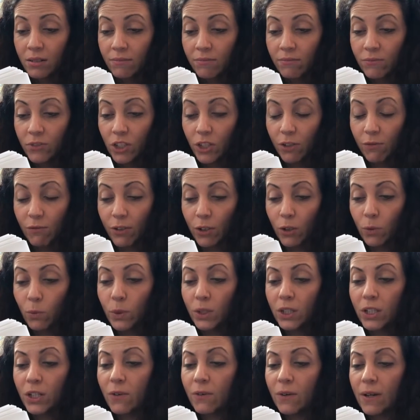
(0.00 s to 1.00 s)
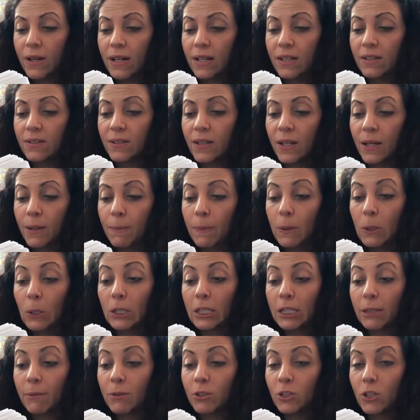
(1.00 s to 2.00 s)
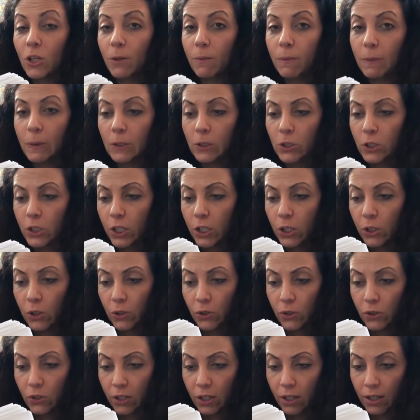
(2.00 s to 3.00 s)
She fiddled with her ears, pulling them as open as she could.